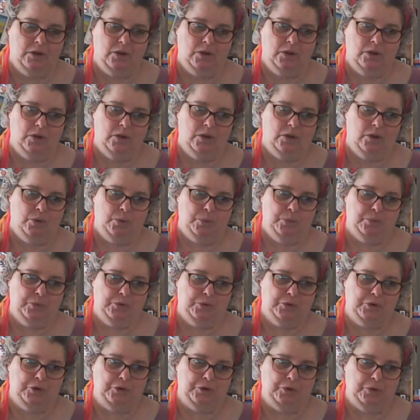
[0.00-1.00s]
to
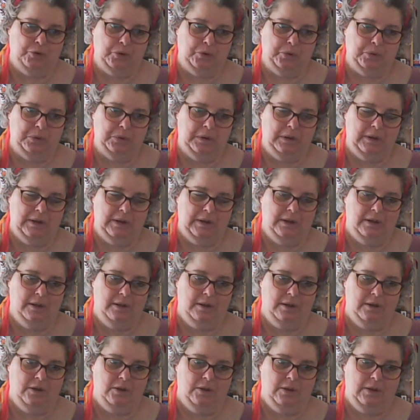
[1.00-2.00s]

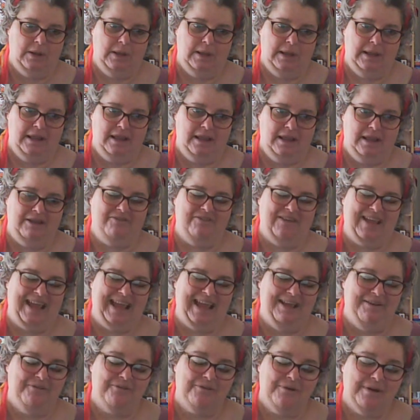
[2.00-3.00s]
give every
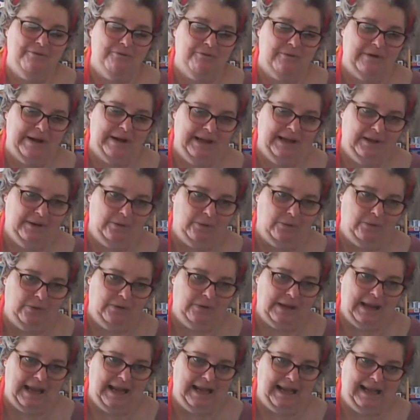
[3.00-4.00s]
resource and
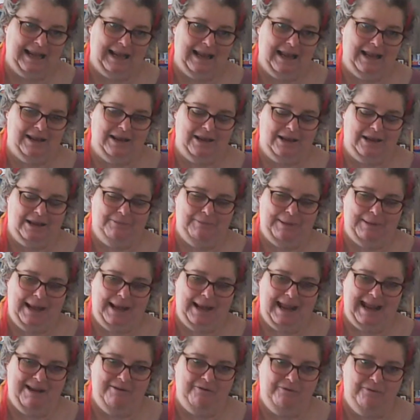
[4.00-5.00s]
spend every
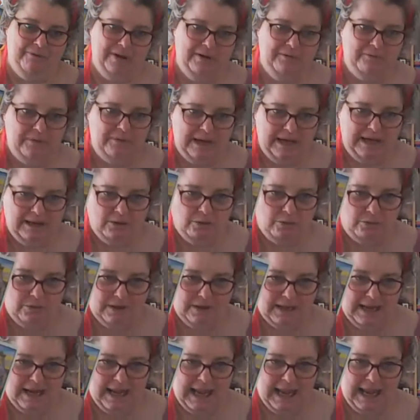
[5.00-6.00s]
resource they can to
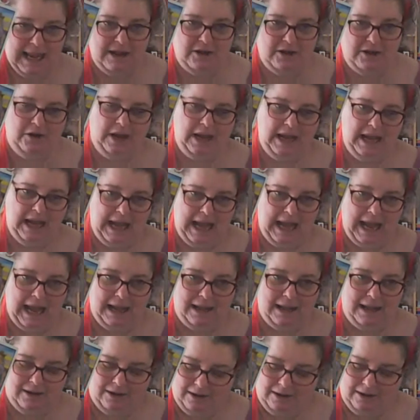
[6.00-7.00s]
get the
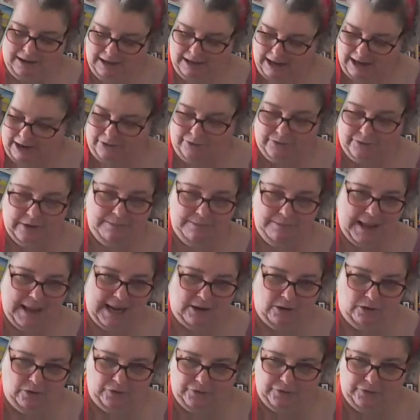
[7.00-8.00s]
country back on track
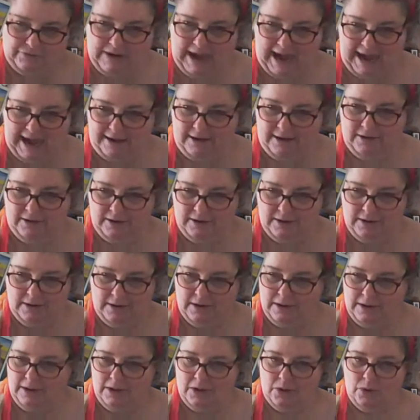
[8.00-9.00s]

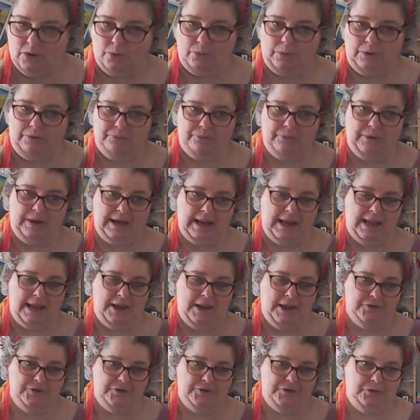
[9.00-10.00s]
with regard to